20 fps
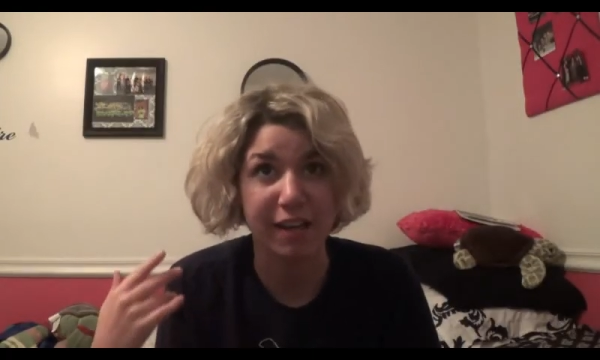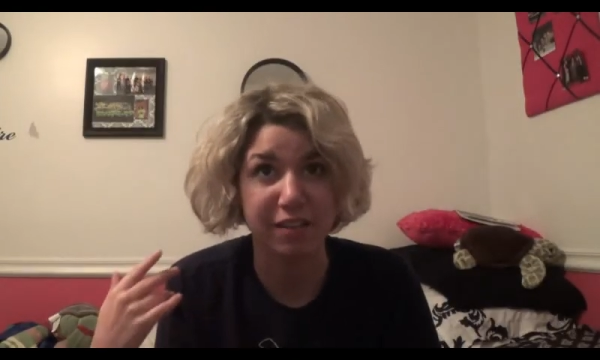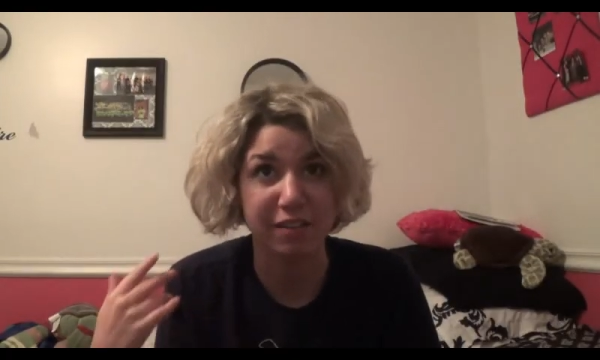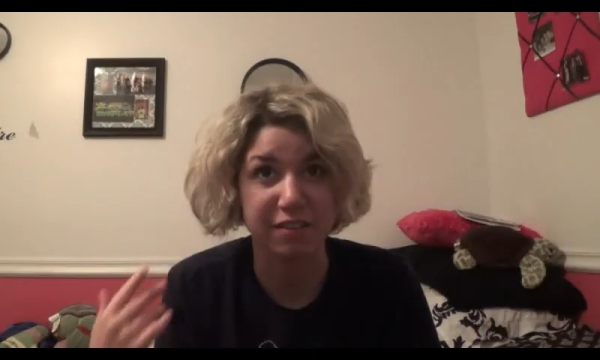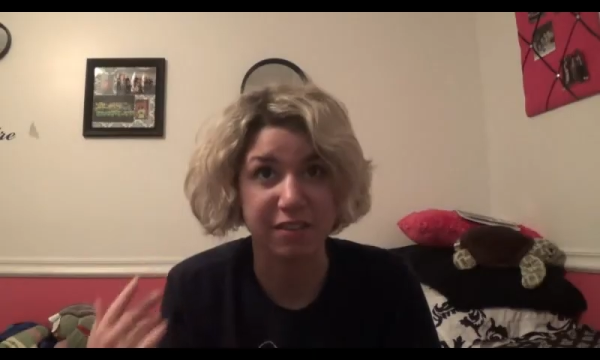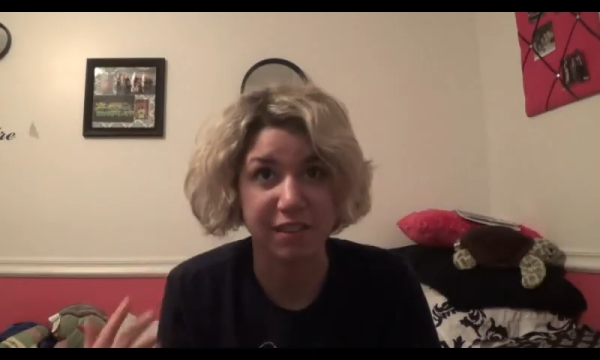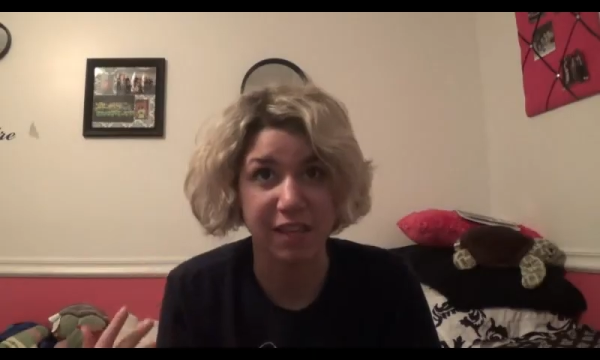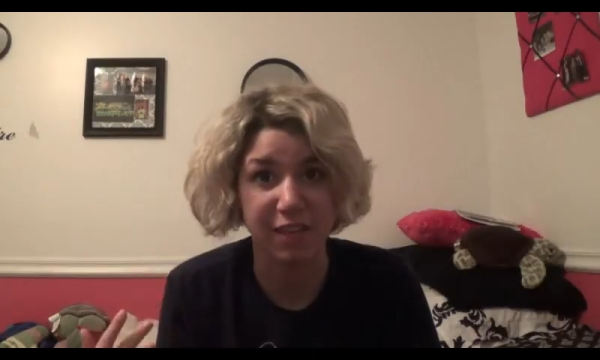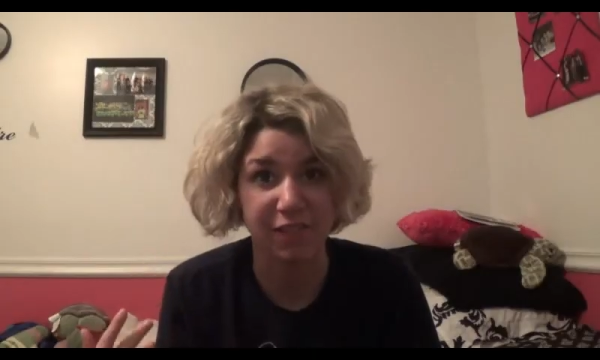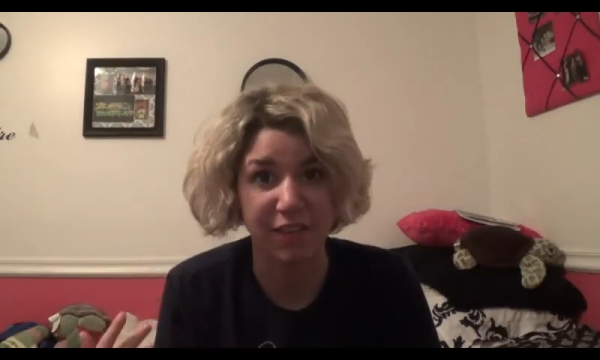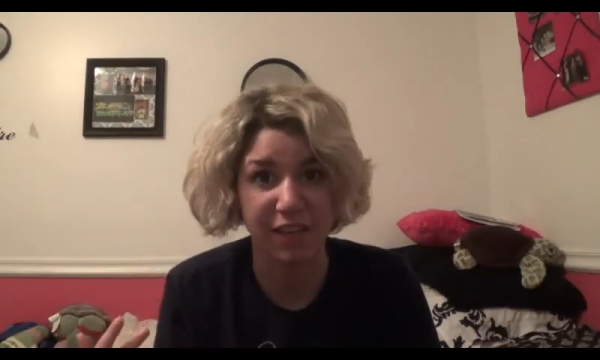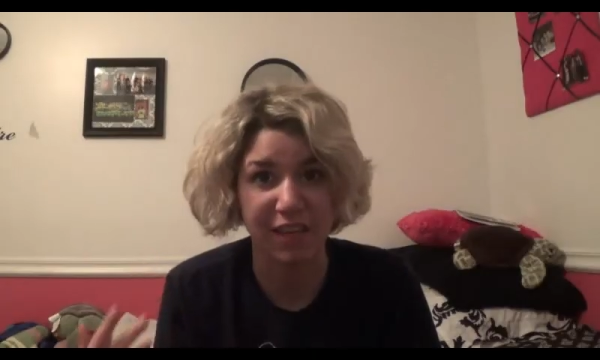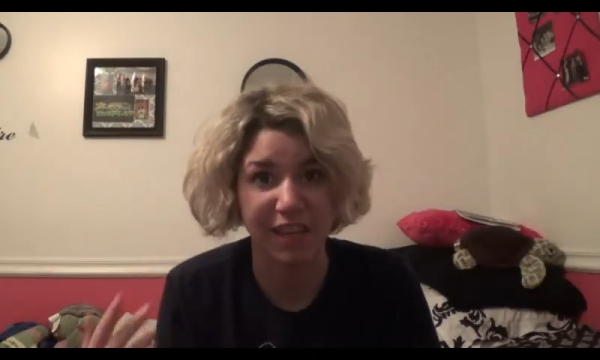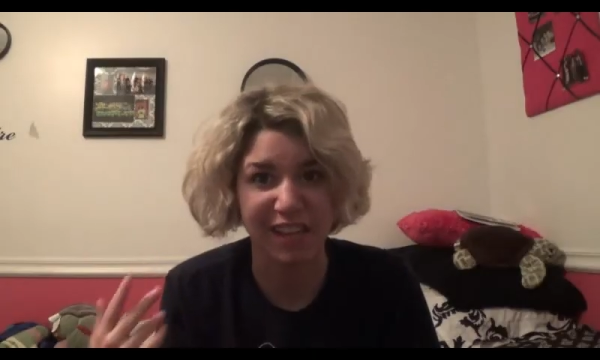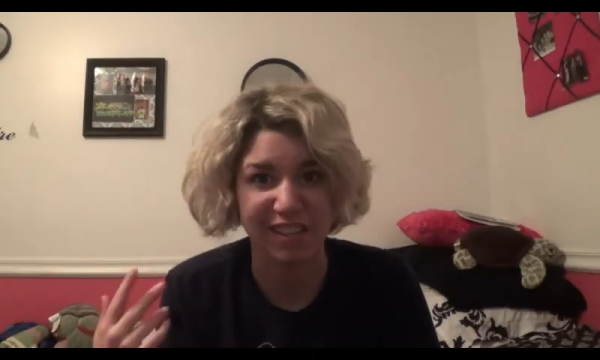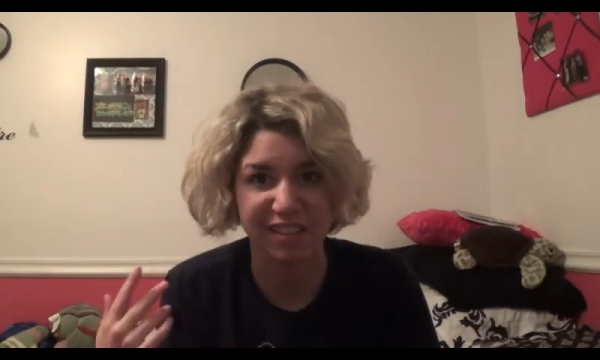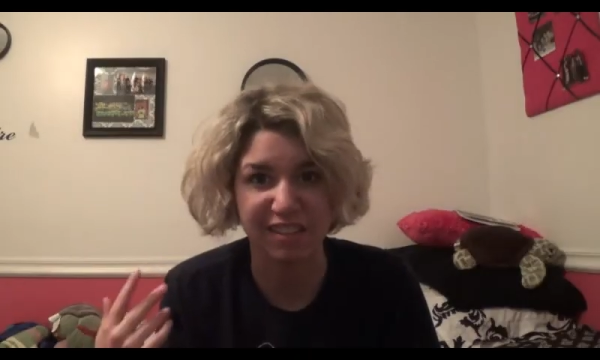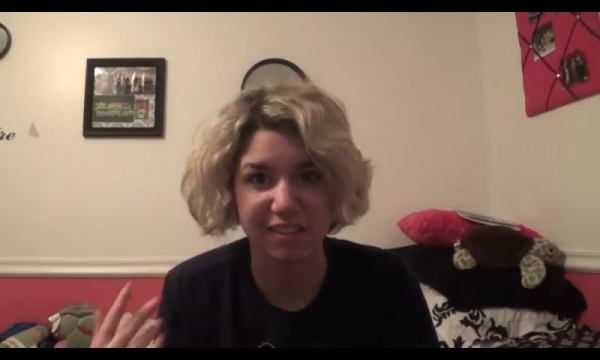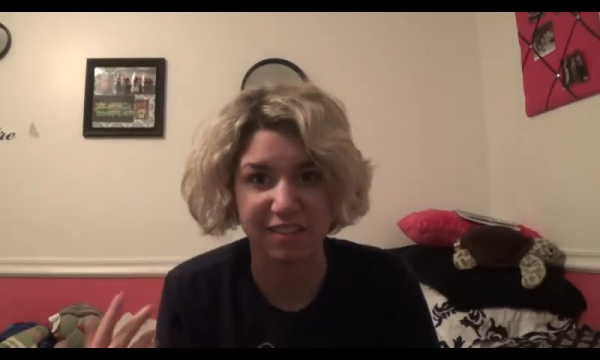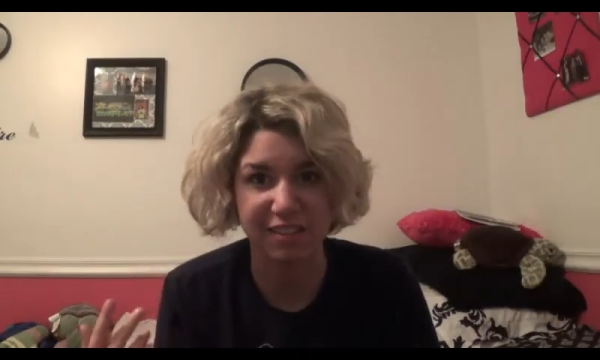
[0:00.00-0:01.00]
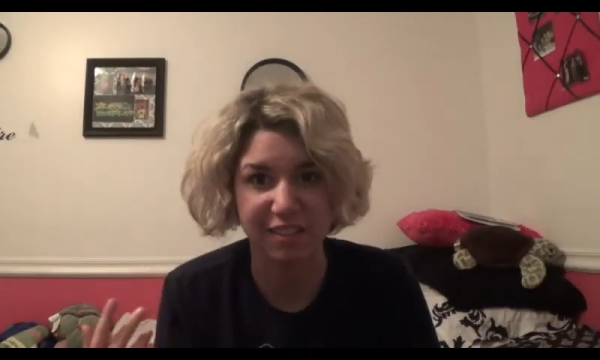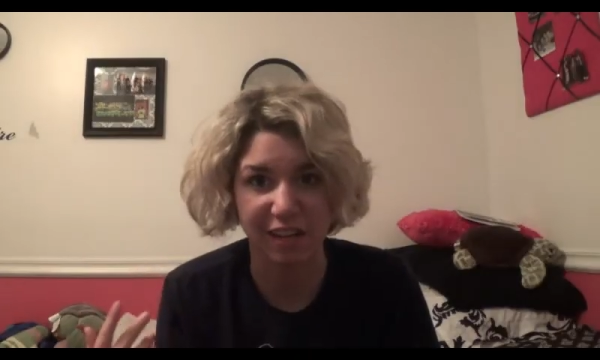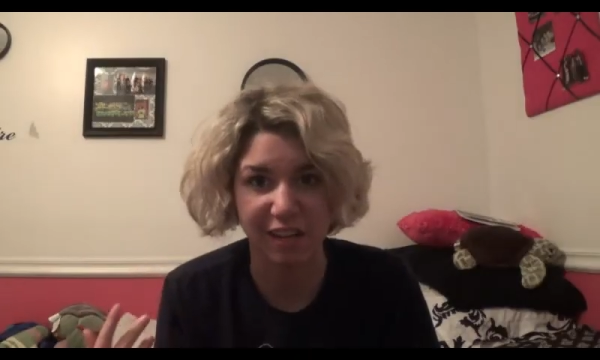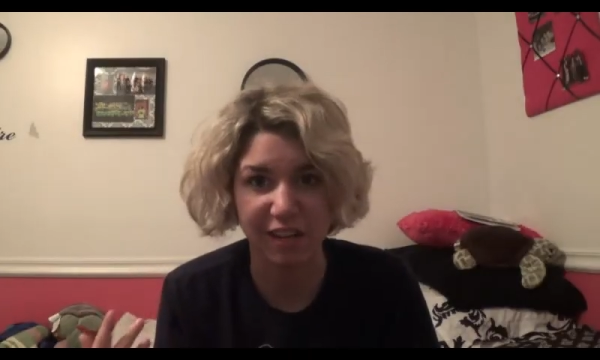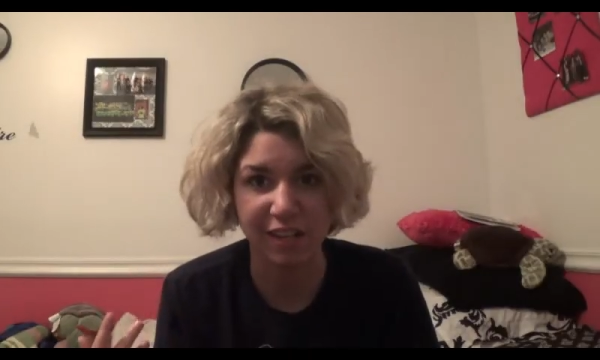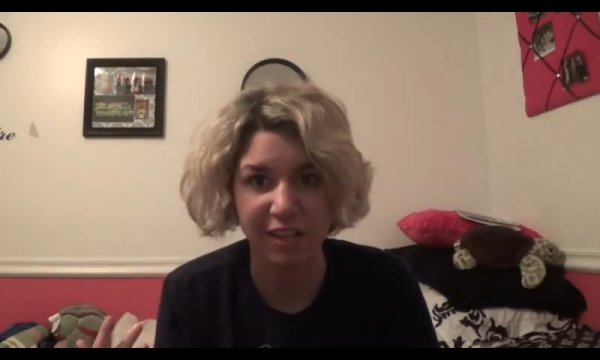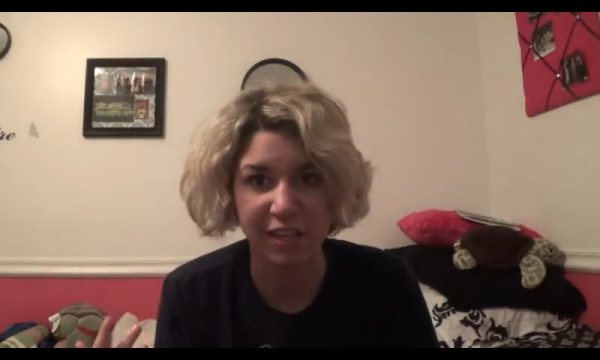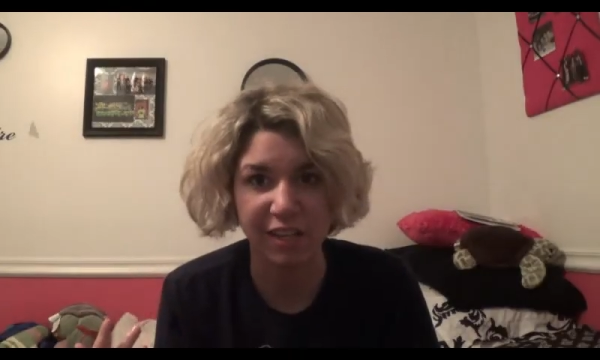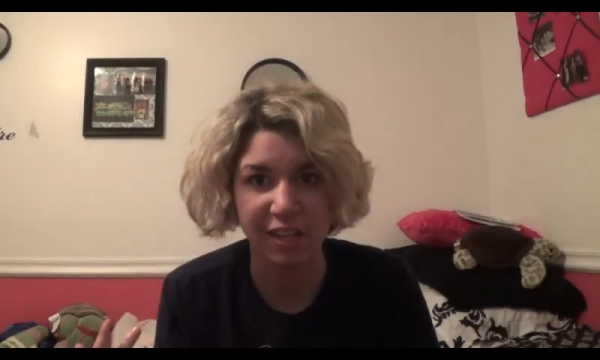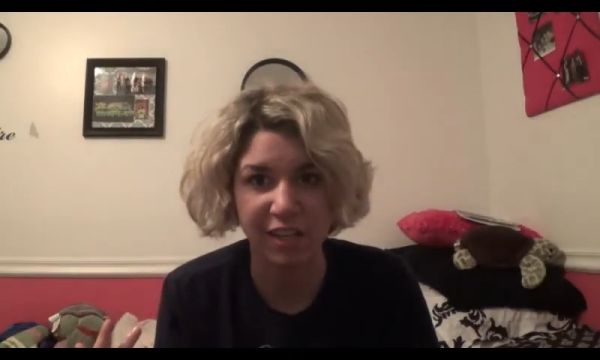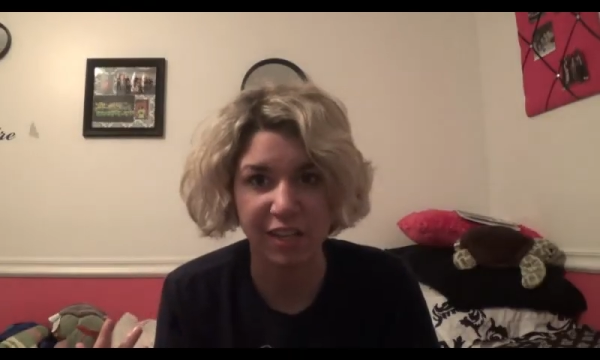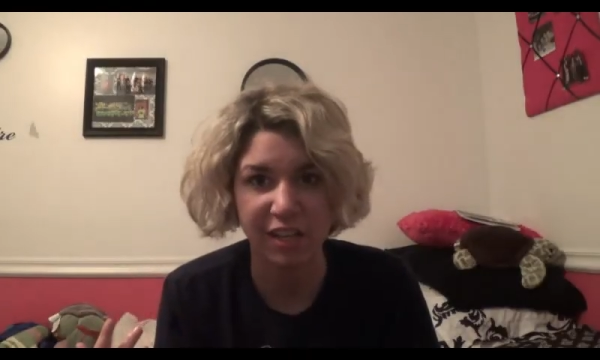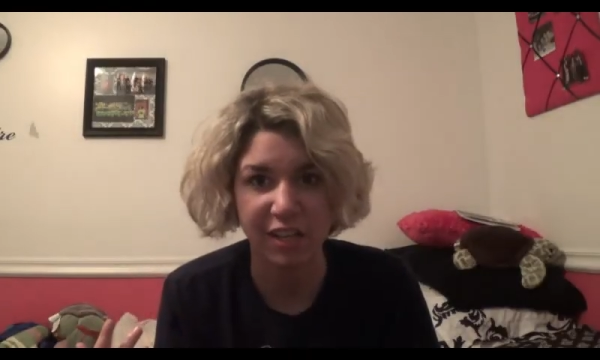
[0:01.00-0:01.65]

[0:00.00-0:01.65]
and Steven get stuck